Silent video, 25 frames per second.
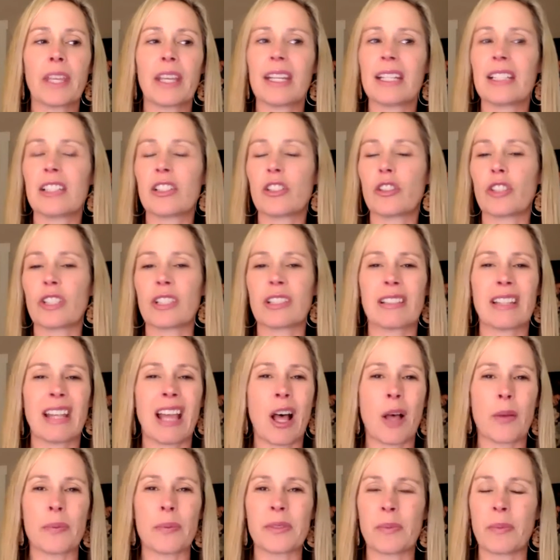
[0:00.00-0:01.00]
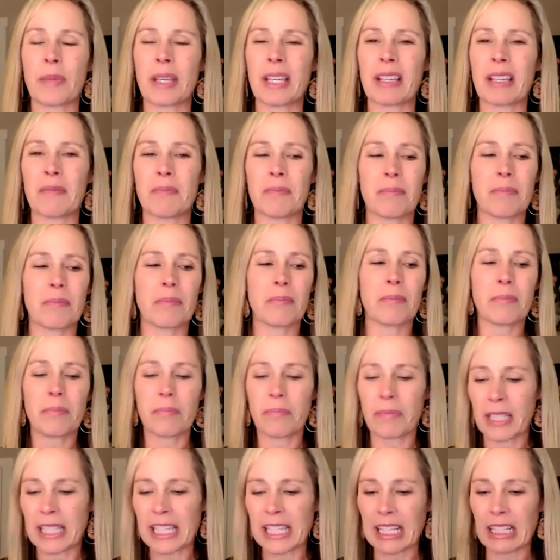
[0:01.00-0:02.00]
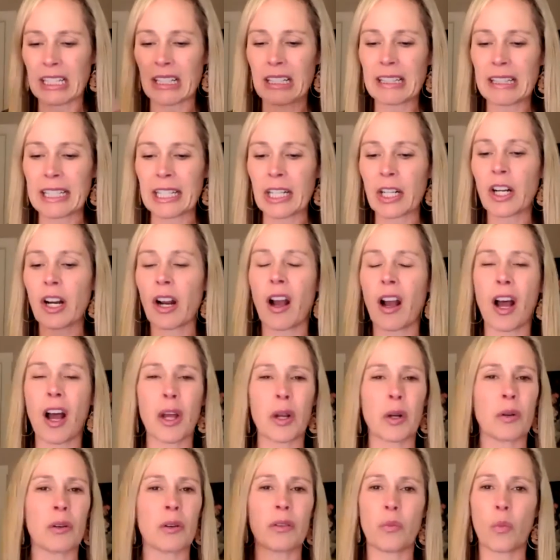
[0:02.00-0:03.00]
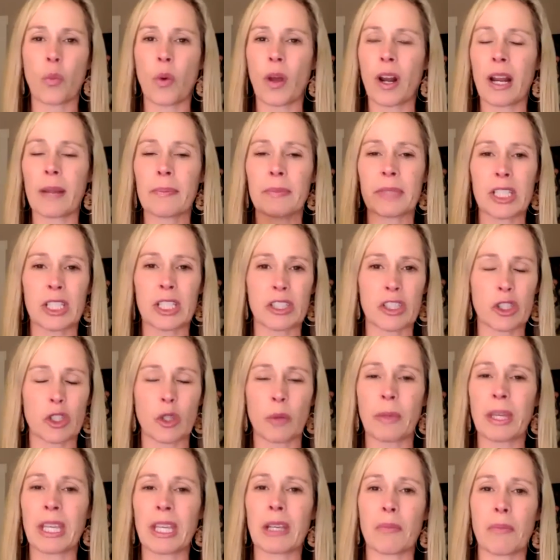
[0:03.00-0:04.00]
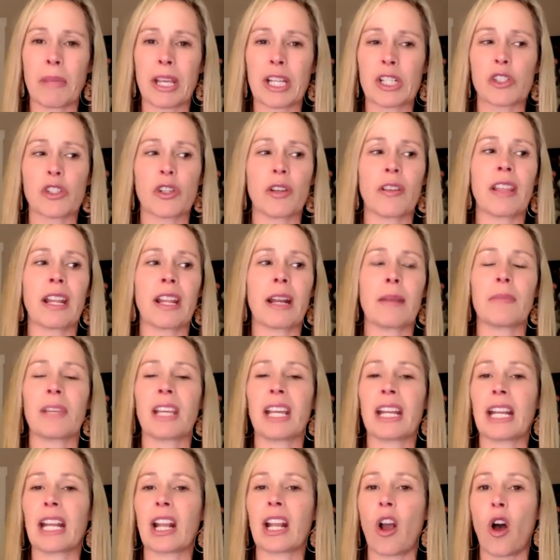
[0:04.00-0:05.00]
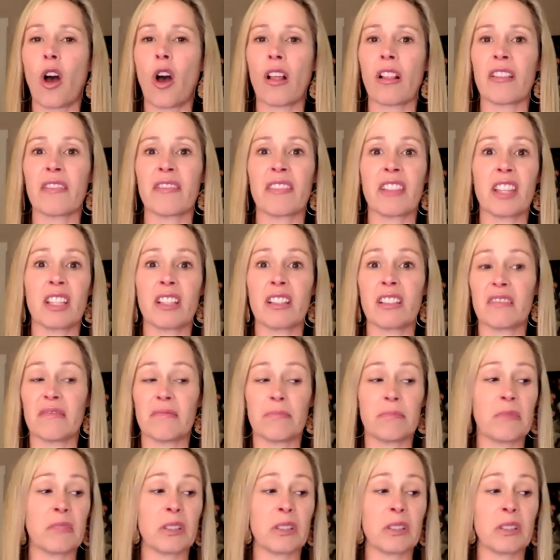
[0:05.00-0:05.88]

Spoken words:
It just helps me get clear on what I'm consuming and make sure that I'm getting all of the